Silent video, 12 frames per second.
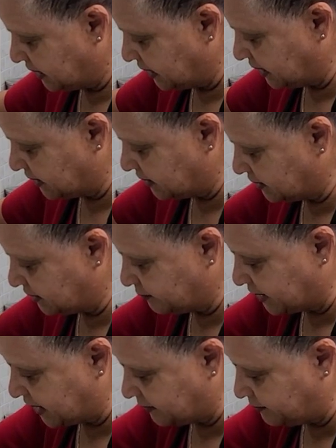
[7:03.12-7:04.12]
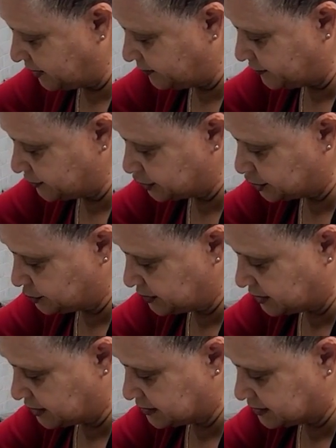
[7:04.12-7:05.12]
add a little black pepper to
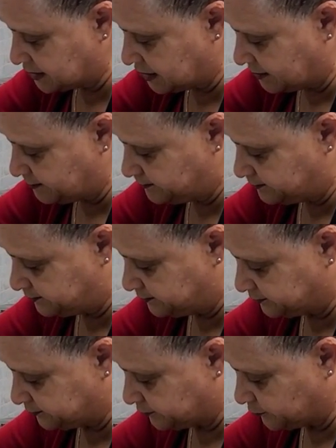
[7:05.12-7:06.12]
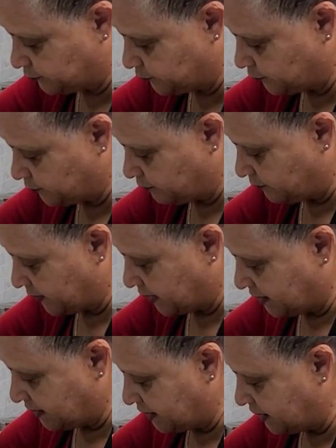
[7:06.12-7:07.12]
it on top.
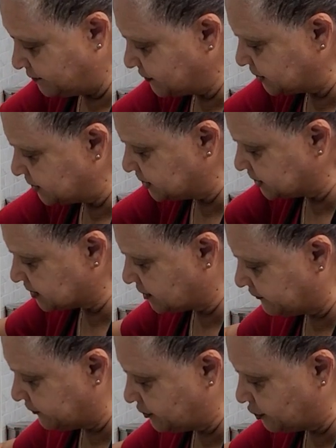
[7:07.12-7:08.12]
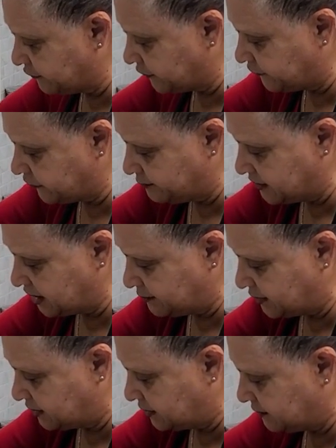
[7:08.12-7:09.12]
And I'm going to just cover it over for
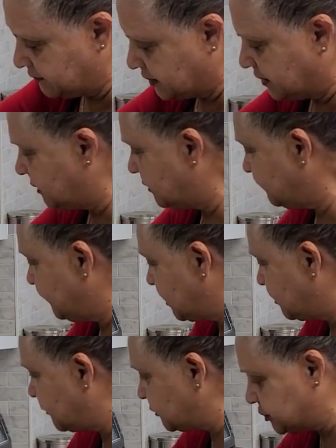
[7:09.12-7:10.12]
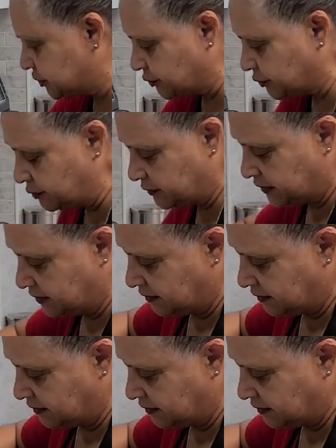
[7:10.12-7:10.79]
maybe another minute or so.